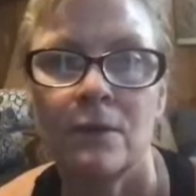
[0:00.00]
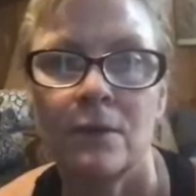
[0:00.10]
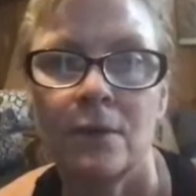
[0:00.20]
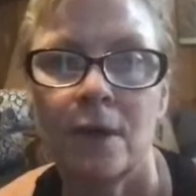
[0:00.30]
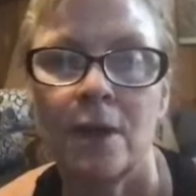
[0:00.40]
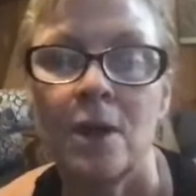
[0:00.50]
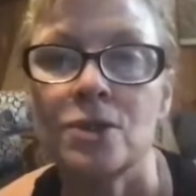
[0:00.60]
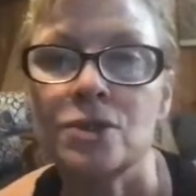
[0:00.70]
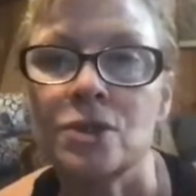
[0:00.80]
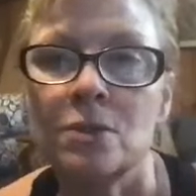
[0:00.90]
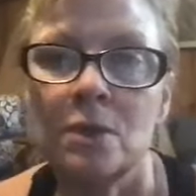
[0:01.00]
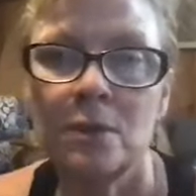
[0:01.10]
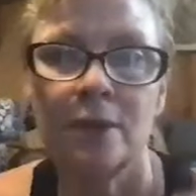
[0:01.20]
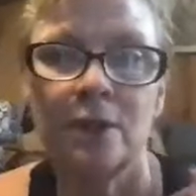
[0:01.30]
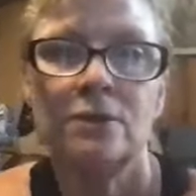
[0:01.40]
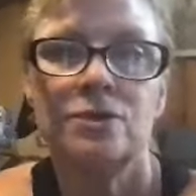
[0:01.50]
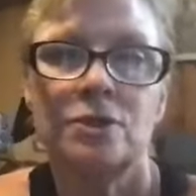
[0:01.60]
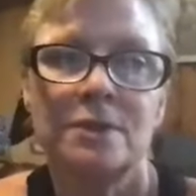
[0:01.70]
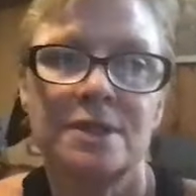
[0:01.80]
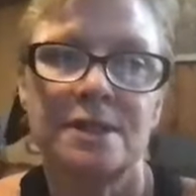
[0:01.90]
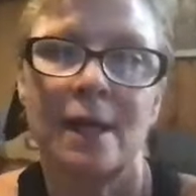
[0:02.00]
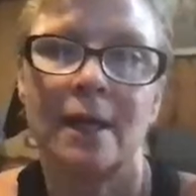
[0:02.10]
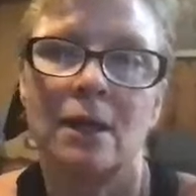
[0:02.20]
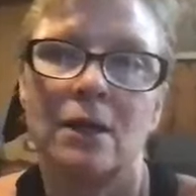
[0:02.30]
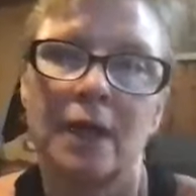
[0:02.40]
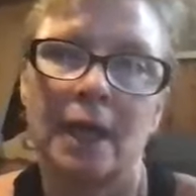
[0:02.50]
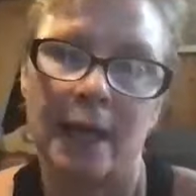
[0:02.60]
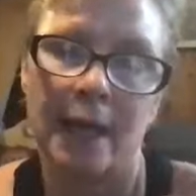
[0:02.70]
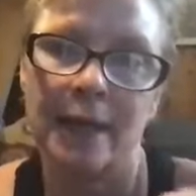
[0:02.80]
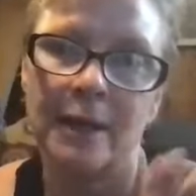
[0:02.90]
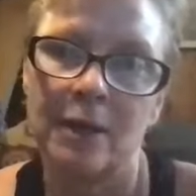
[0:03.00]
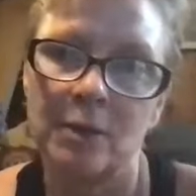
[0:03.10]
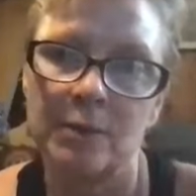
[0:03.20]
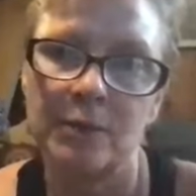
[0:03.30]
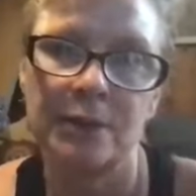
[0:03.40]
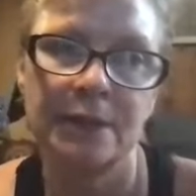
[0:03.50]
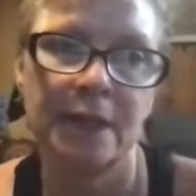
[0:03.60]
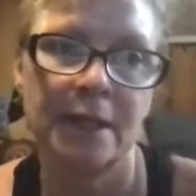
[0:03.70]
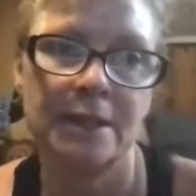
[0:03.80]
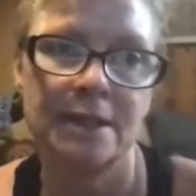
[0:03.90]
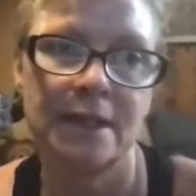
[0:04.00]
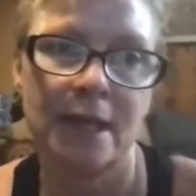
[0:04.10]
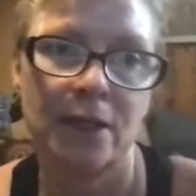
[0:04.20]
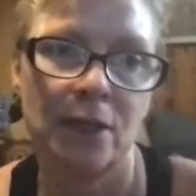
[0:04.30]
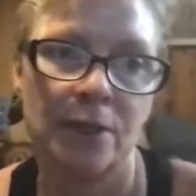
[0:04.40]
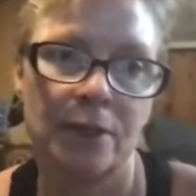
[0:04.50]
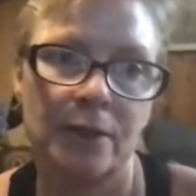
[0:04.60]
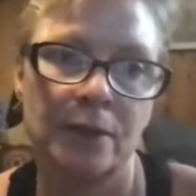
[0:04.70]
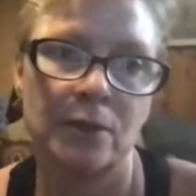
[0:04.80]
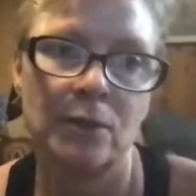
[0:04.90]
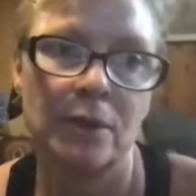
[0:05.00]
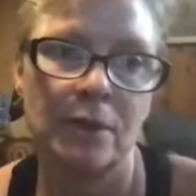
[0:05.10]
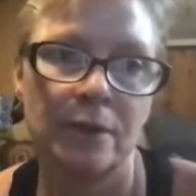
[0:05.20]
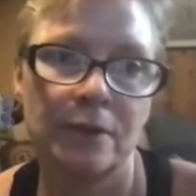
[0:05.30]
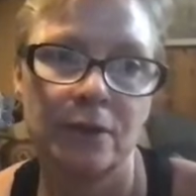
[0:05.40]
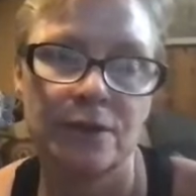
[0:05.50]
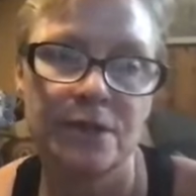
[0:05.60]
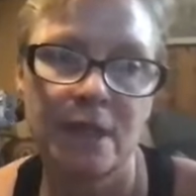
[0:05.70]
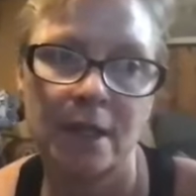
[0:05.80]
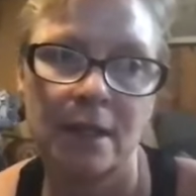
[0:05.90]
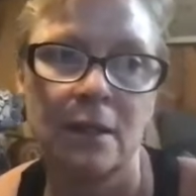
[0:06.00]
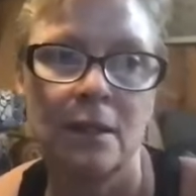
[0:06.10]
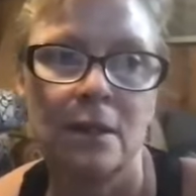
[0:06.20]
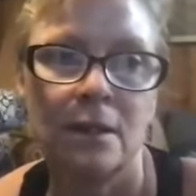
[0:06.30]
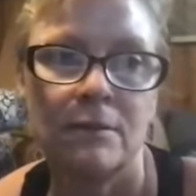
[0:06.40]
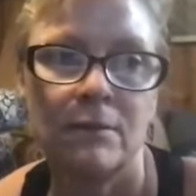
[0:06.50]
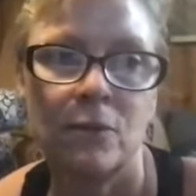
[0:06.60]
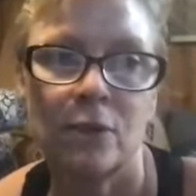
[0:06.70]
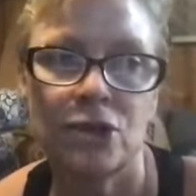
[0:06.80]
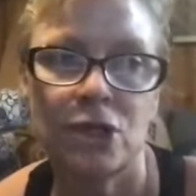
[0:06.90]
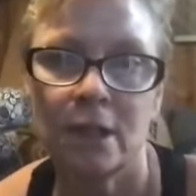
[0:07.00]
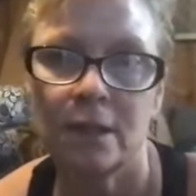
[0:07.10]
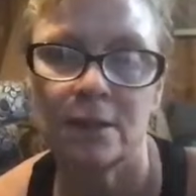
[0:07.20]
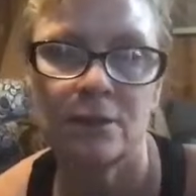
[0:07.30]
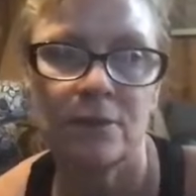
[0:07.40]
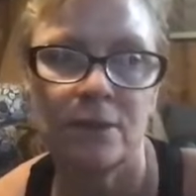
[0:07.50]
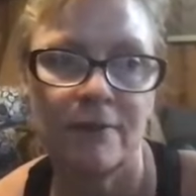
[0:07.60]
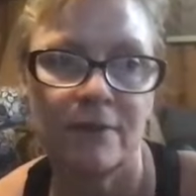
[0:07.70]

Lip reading: Okay. So, well, what you do is say, okay, add a hard-boiled egg to that yogurt, or you'll say more chicken or whatever.